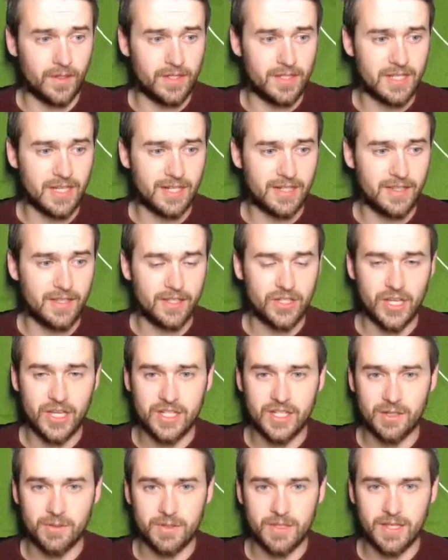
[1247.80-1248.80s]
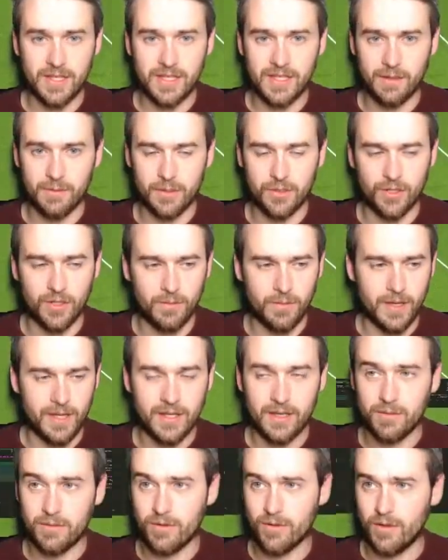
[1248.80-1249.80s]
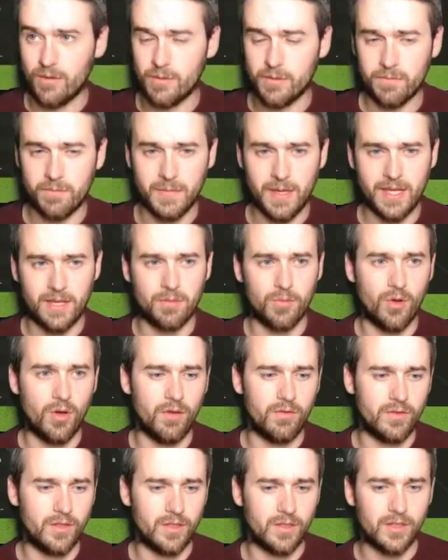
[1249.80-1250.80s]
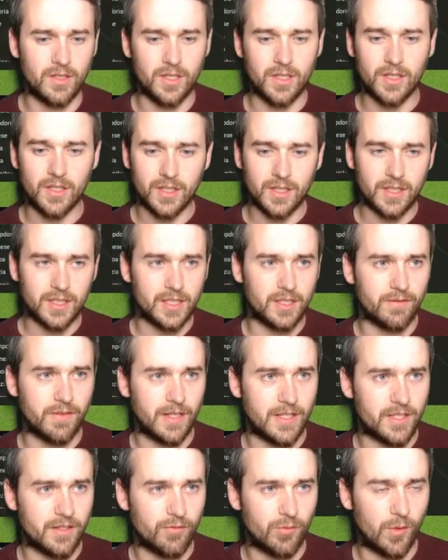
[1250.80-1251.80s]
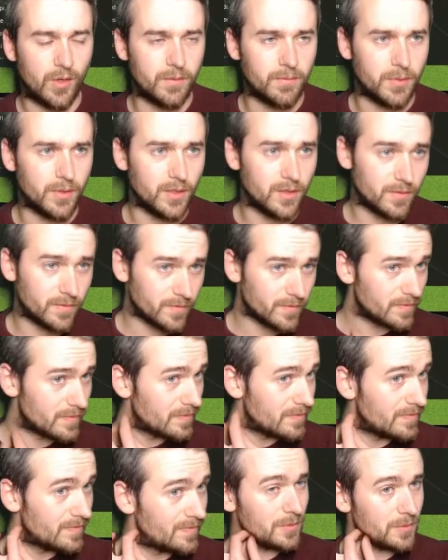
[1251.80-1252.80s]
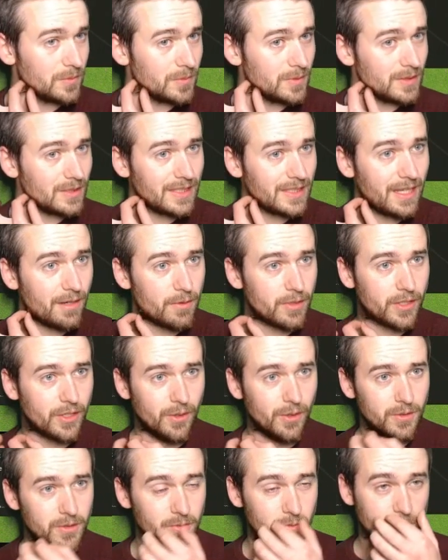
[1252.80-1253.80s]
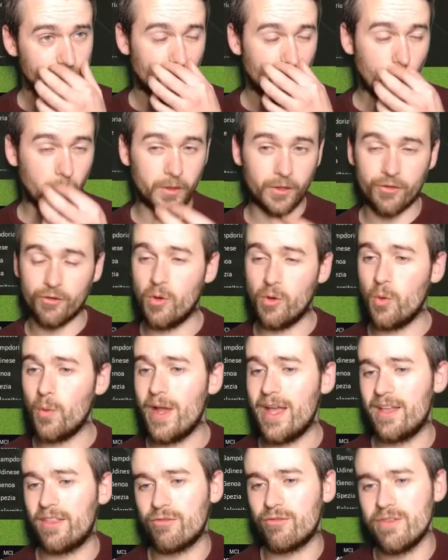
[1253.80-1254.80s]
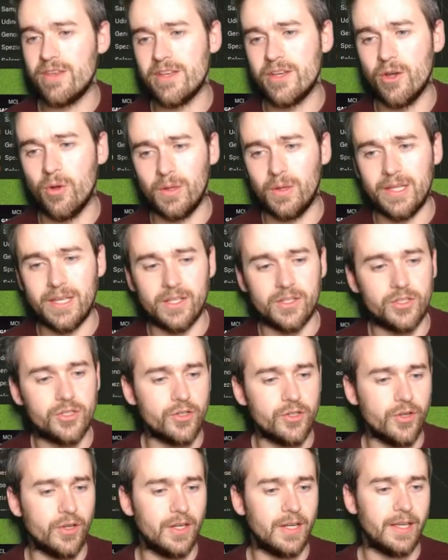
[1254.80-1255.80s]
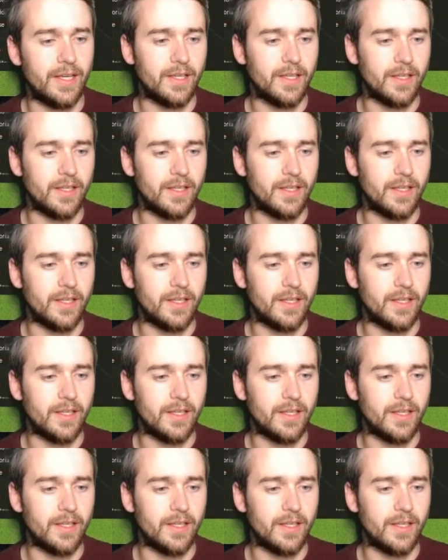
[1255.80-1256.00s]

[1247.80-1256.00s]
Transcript: exactly the change I was thinking I was going to make. I thought I would make more of a defensive one, but we'll see how it goes. We can't throw away a 3-goal lead, surely.